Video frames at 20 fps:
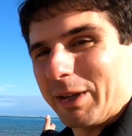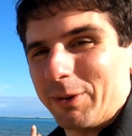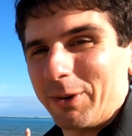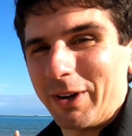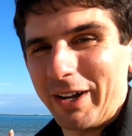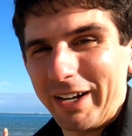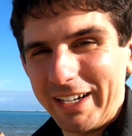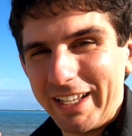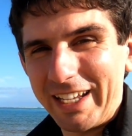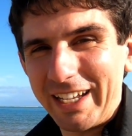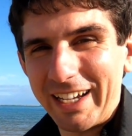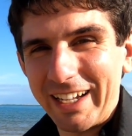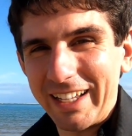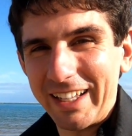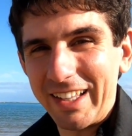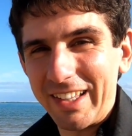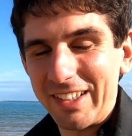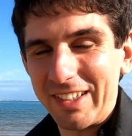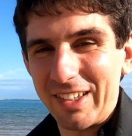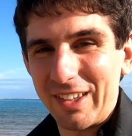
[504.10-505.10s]
me right here
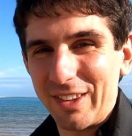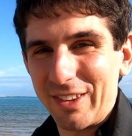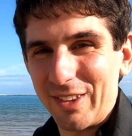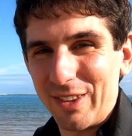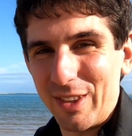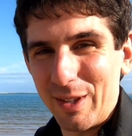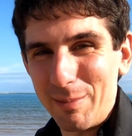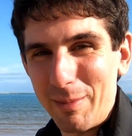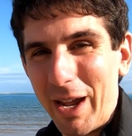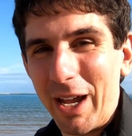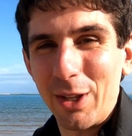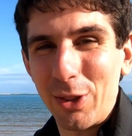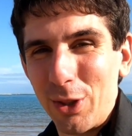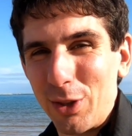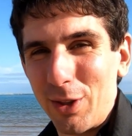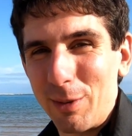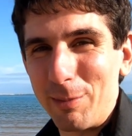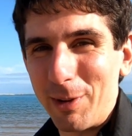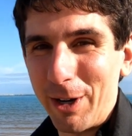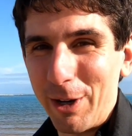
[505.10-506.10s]
is the mouth
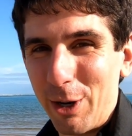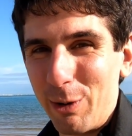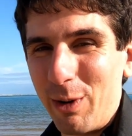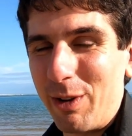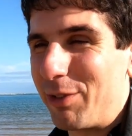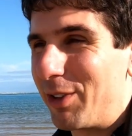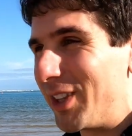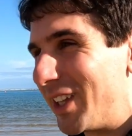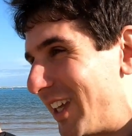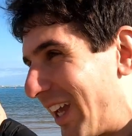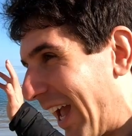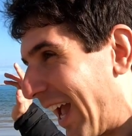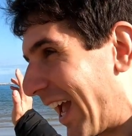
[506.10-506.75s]
of the Murray River, the